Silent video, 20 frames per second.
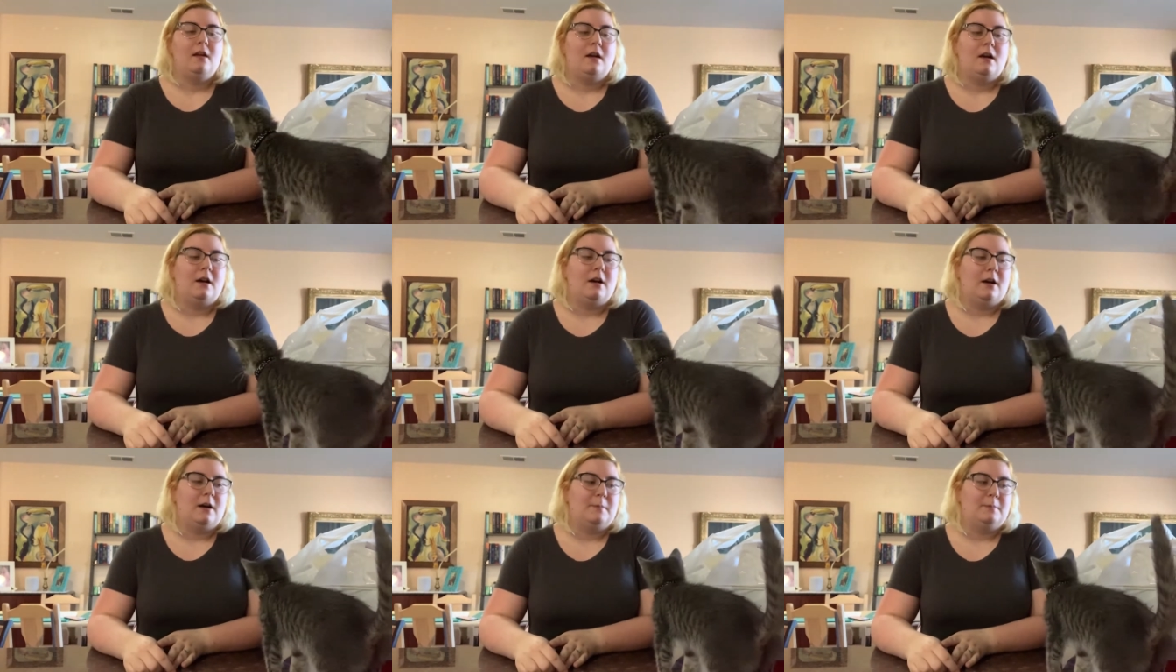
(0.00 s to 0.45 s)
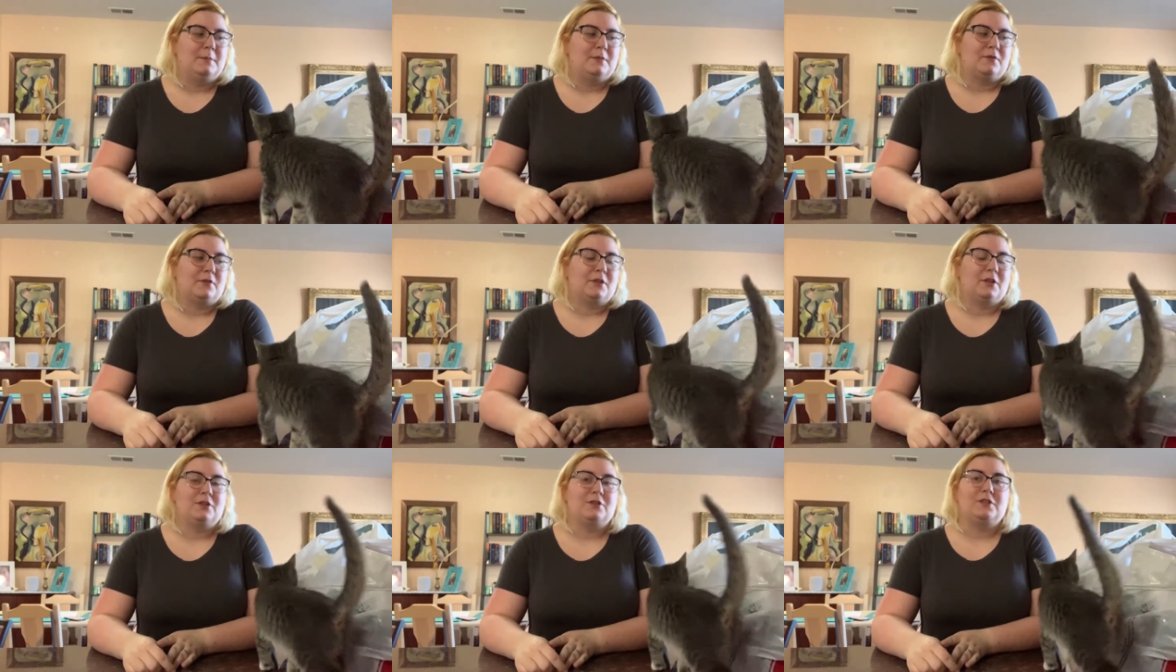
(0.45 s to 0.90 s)
Um,
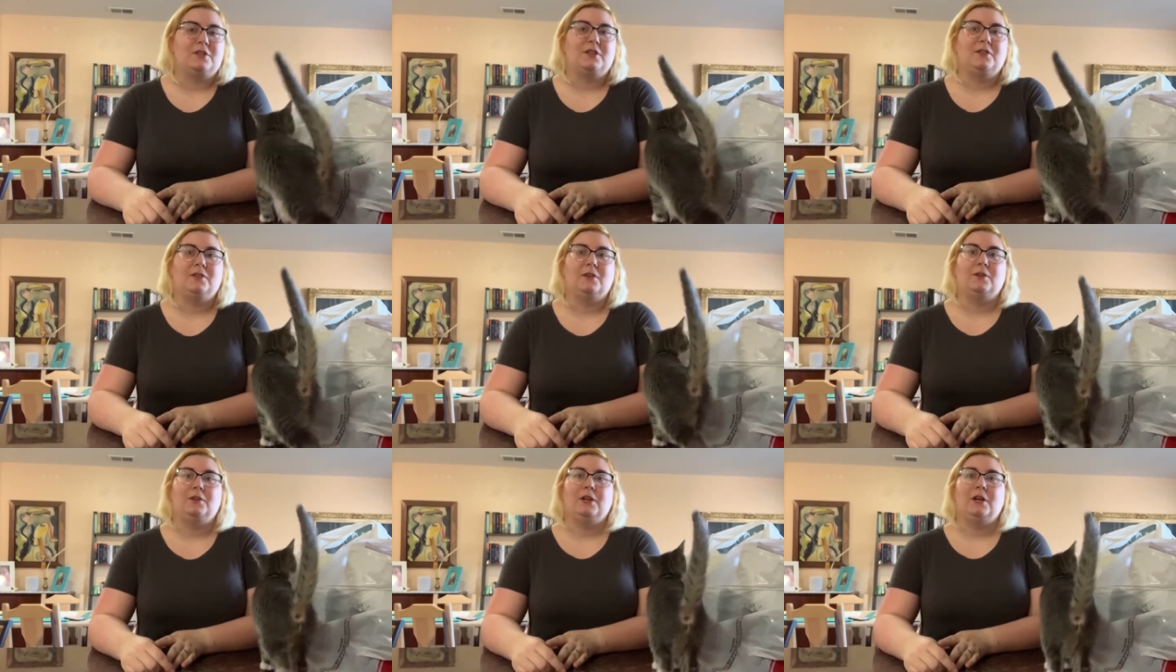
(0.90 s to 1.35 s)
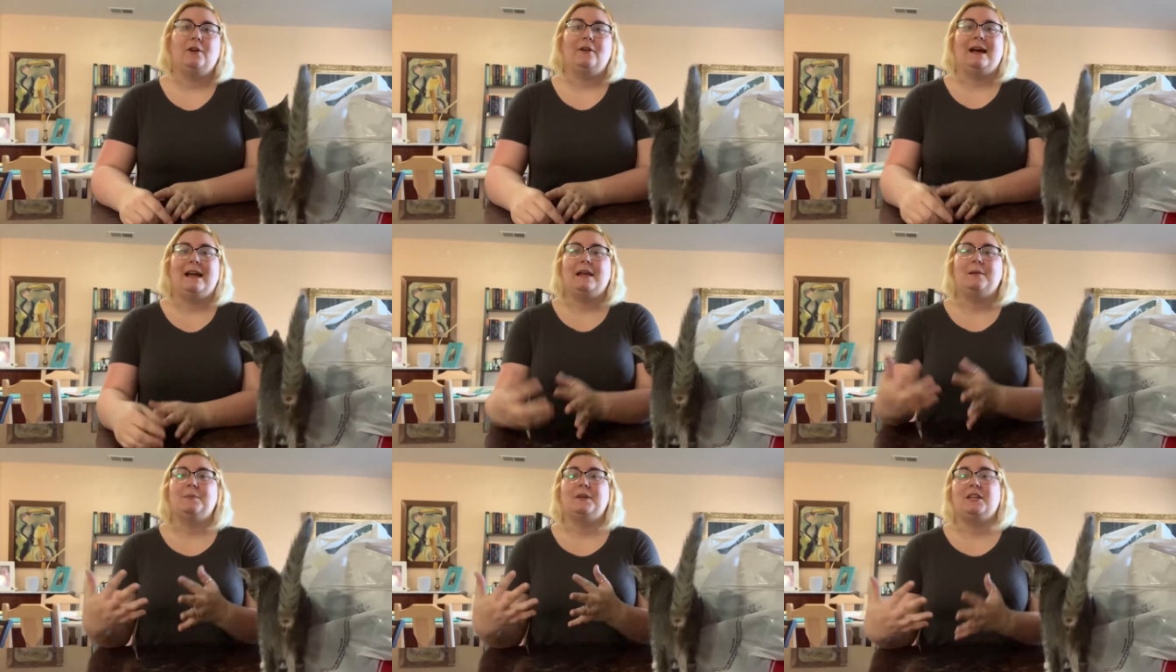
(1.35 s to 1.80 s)
for those of you who don't know,
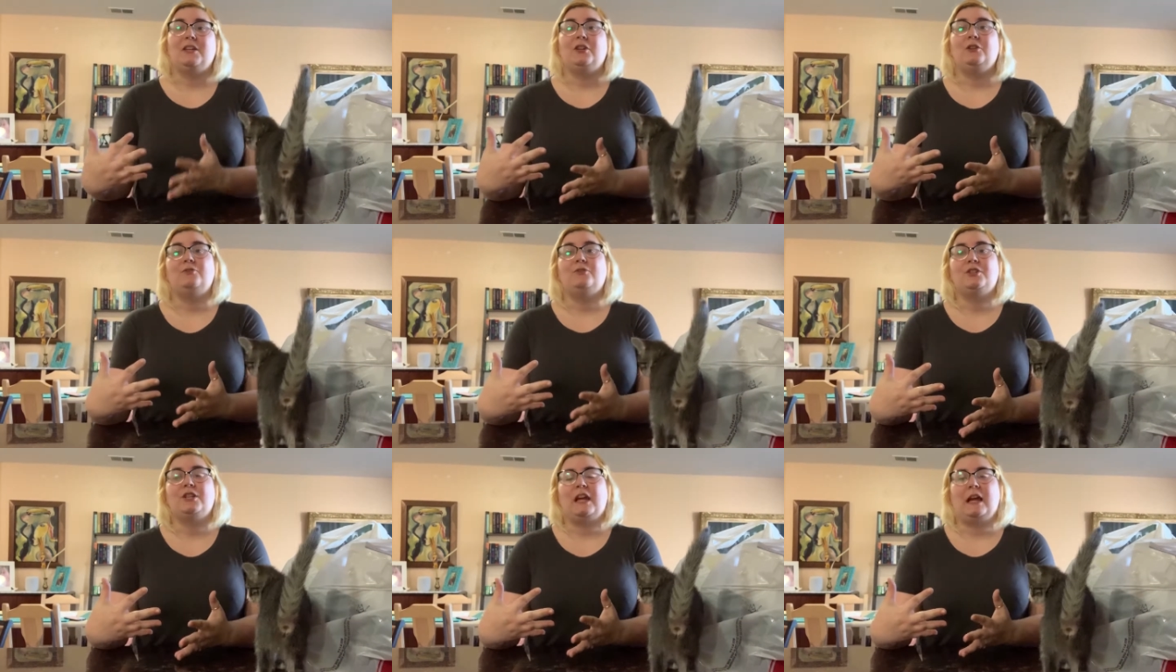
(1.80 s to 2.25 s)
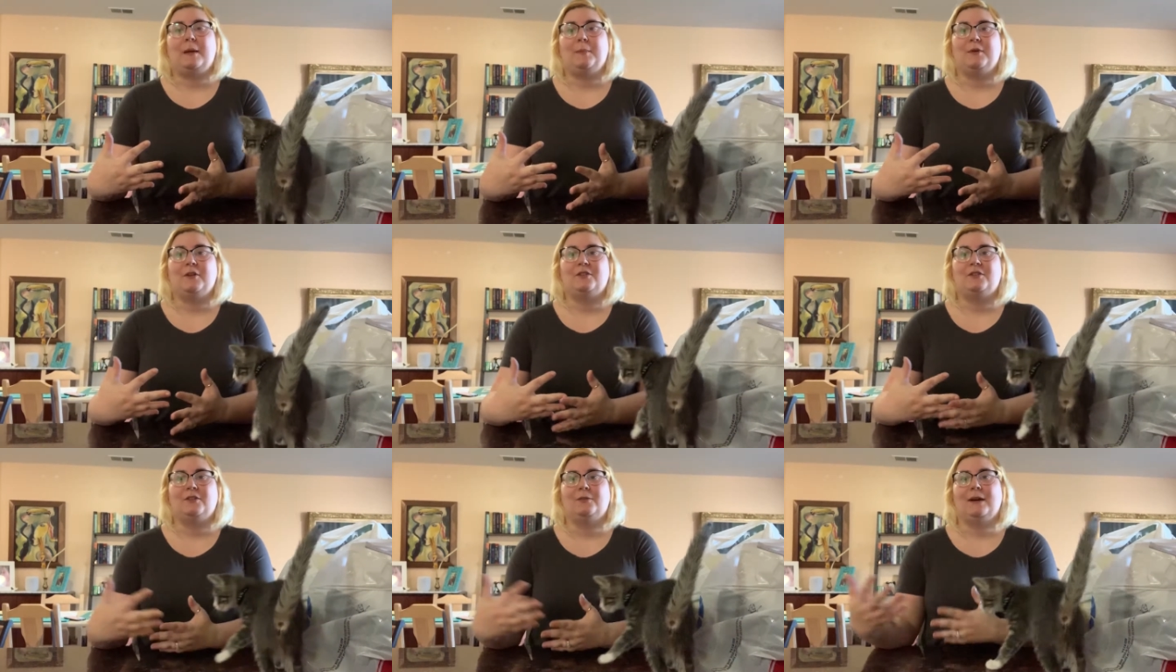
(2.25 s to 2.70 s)
I am a huge
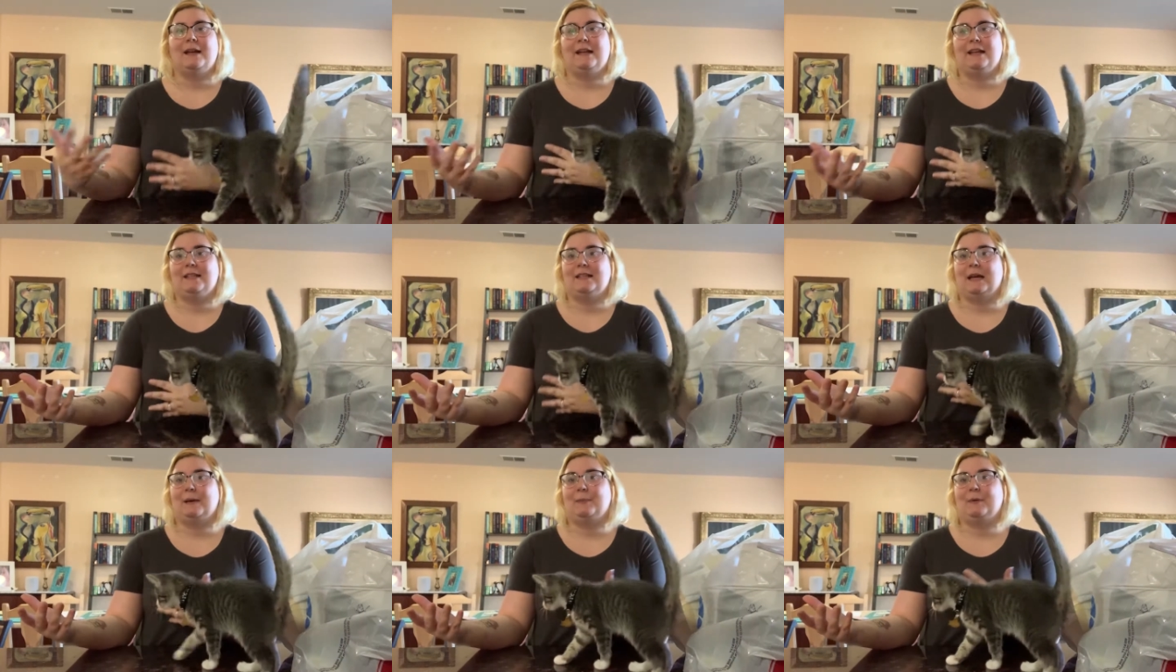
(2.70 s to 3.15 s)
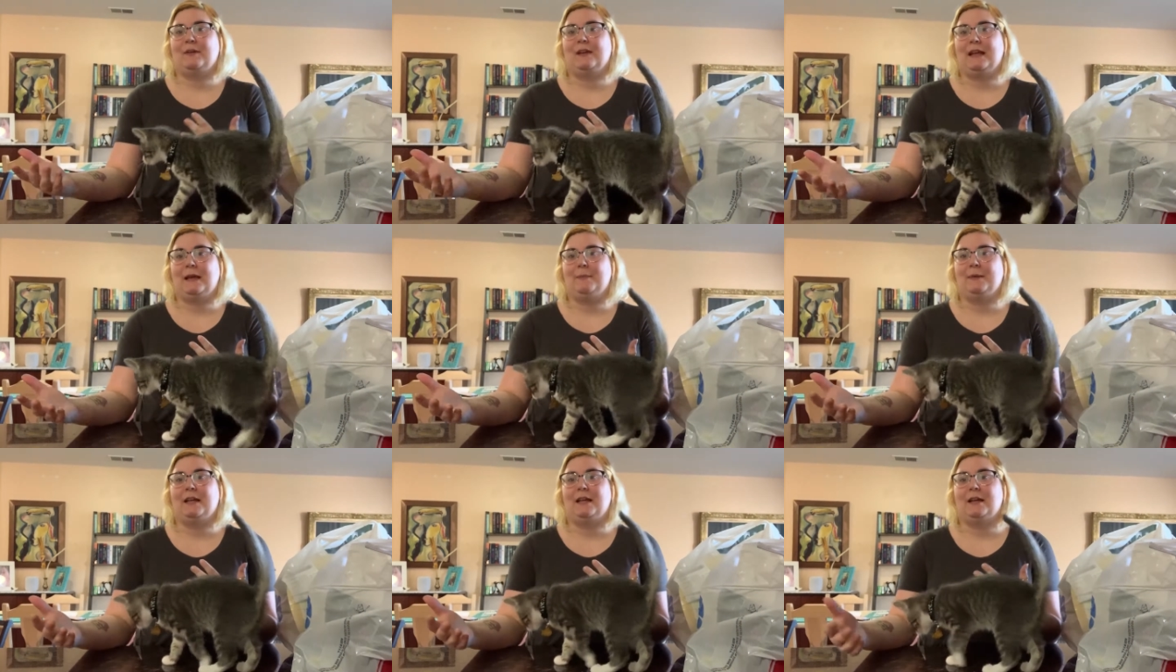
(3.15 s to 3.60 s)
gamer, so any type of
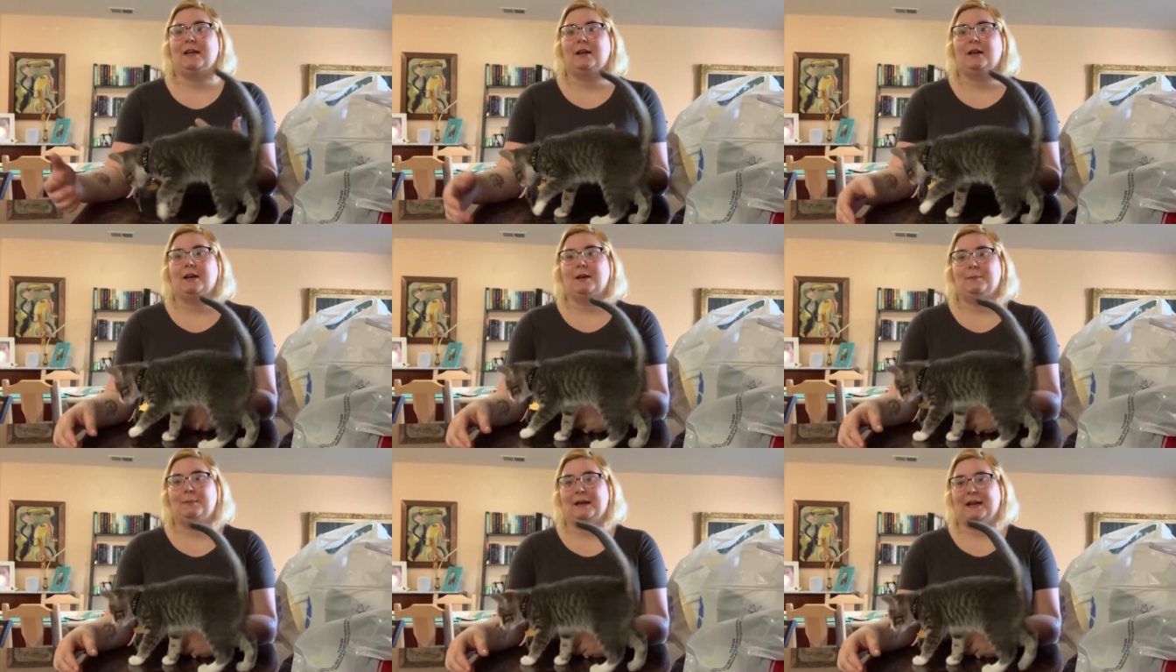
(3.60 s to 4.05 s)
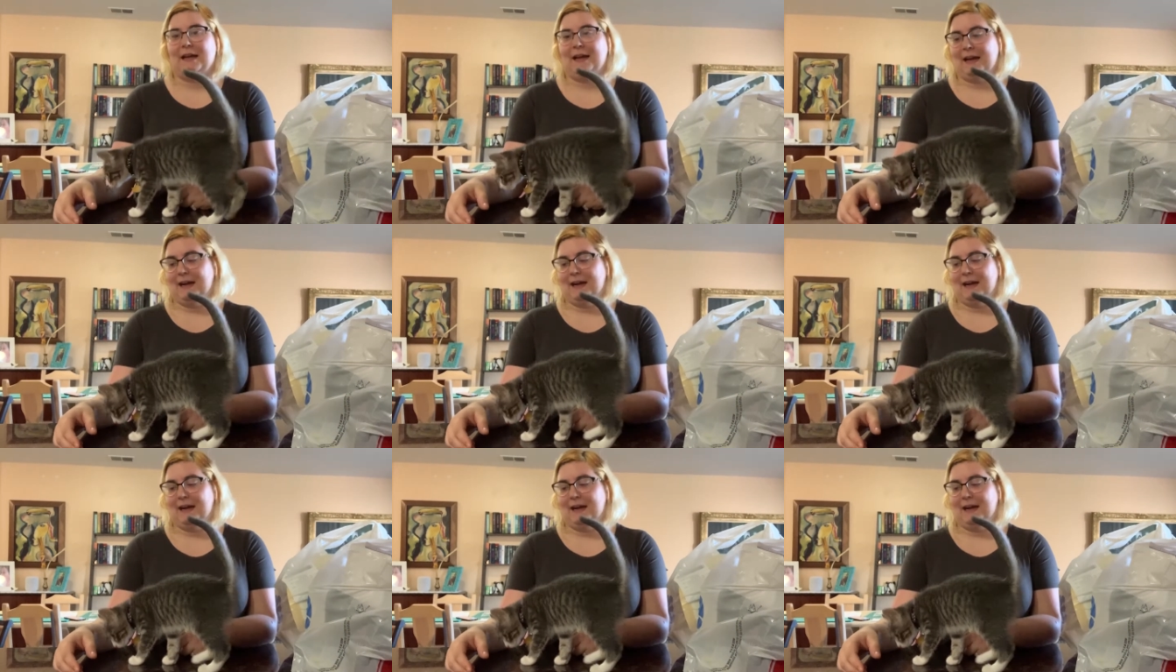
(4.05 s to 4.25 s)
gaming um,